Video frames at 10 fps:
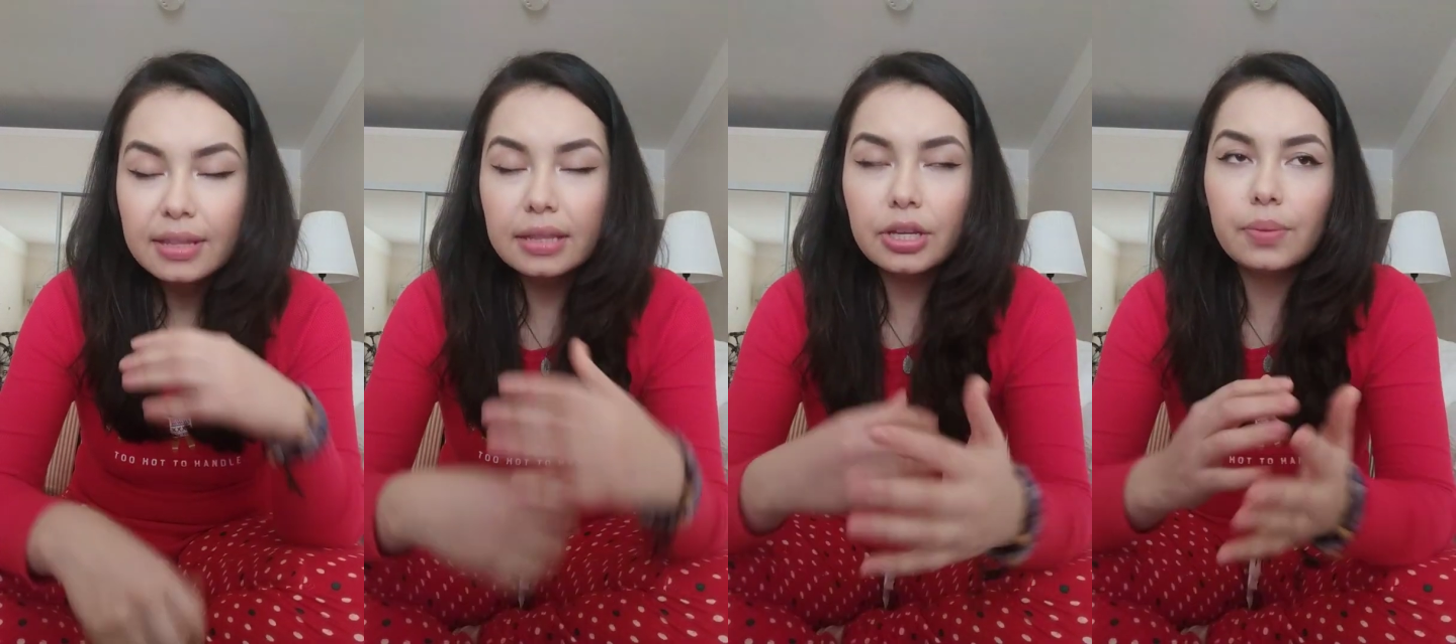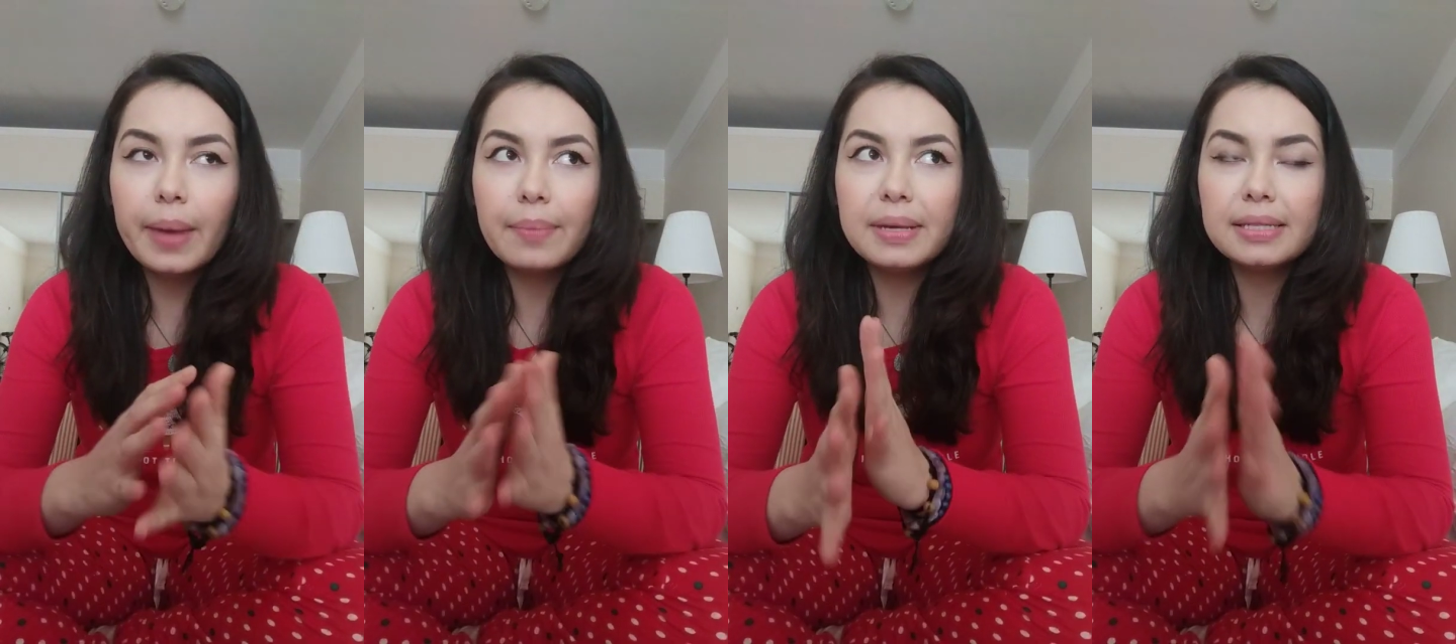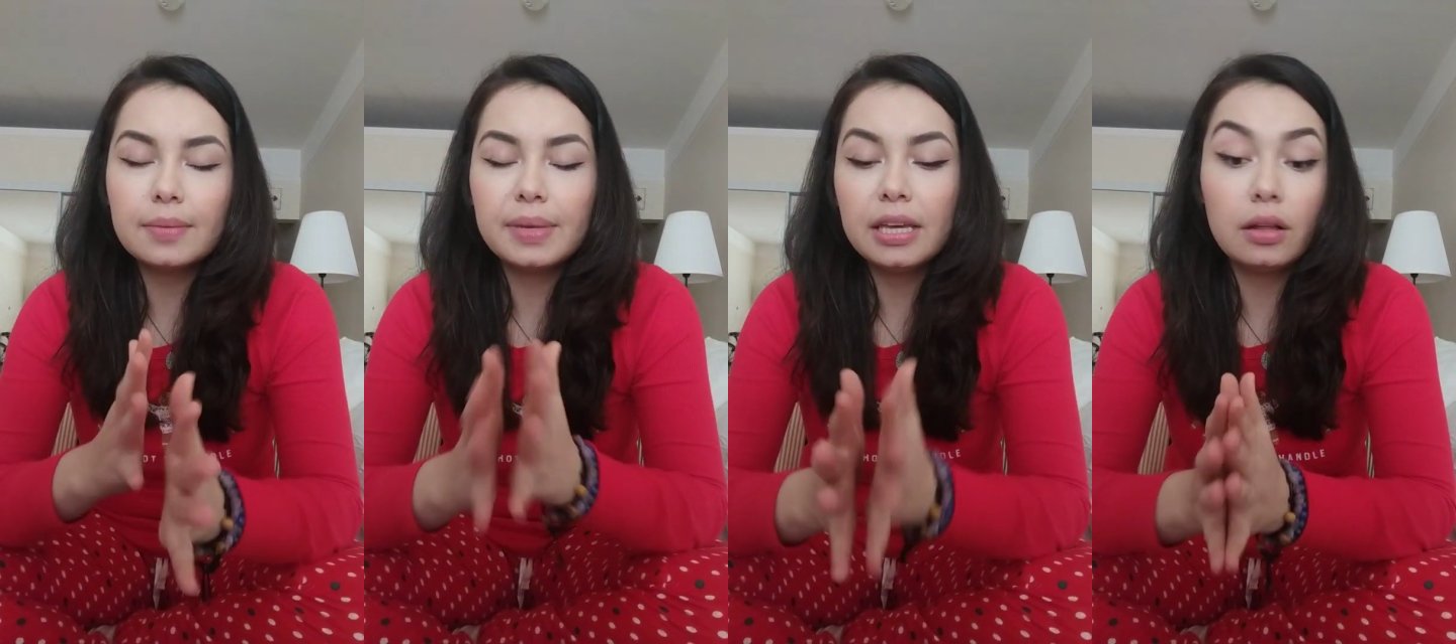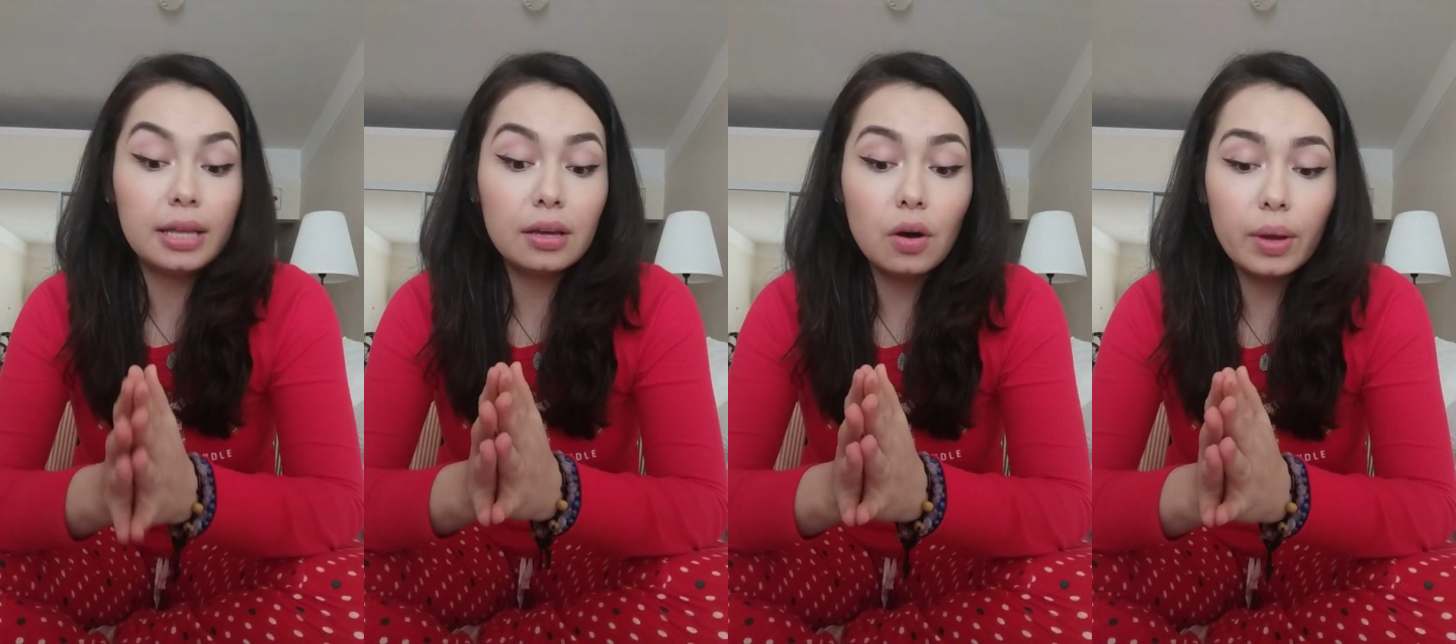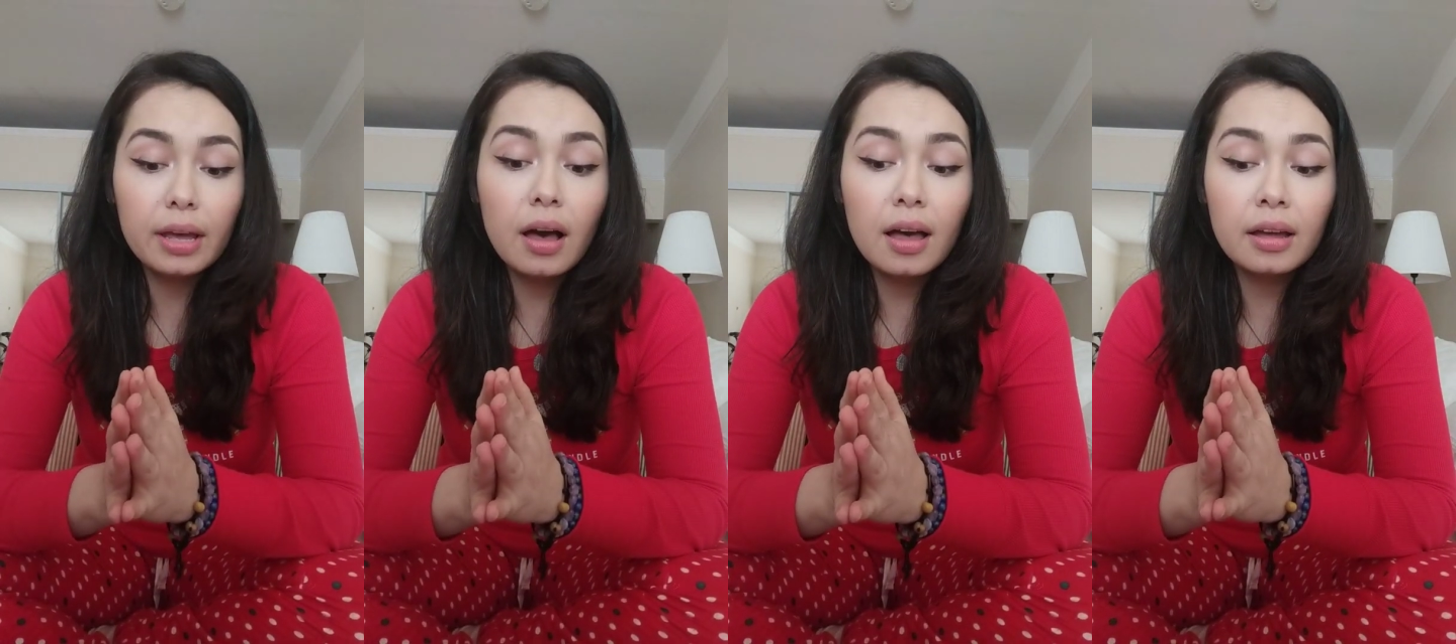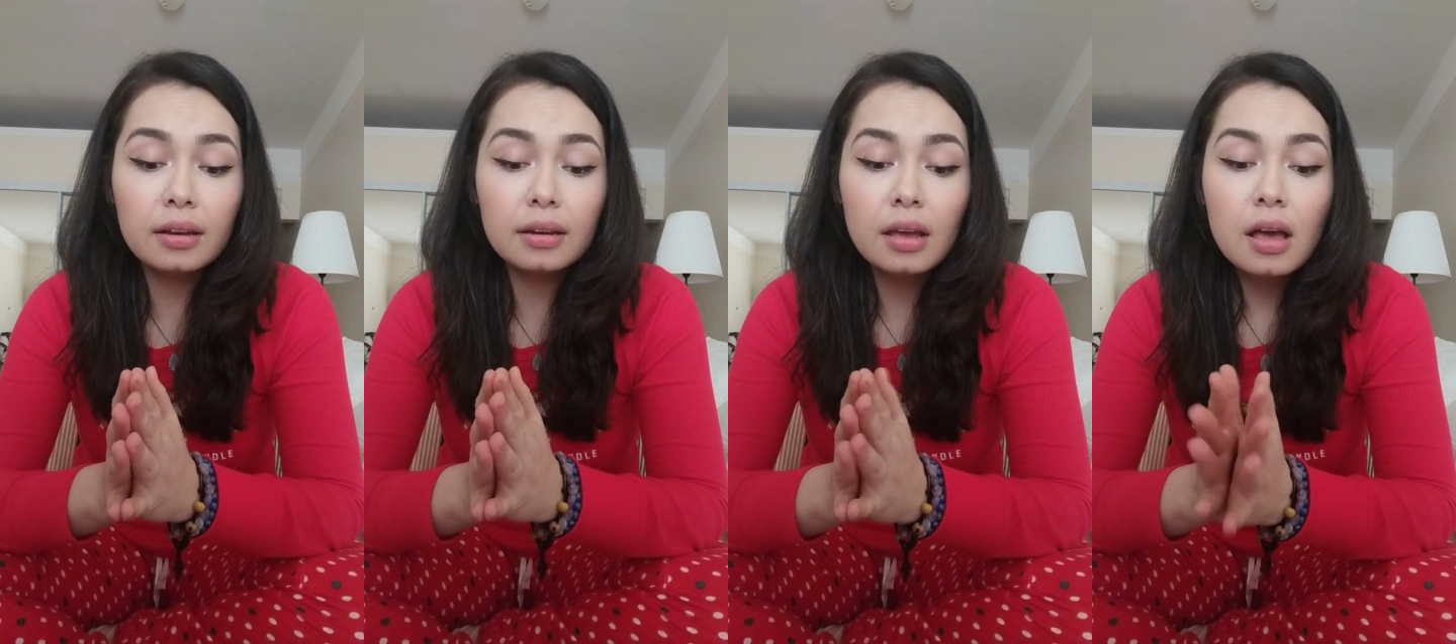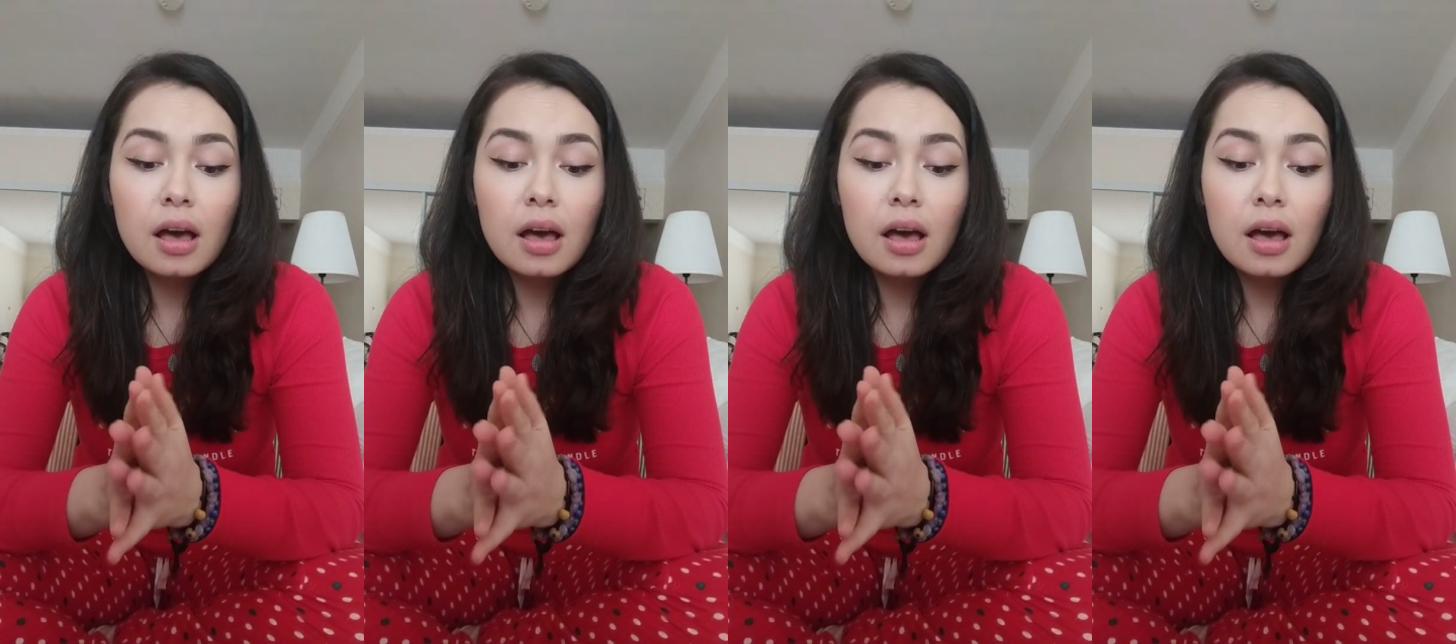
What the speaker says: that there might be some healing going on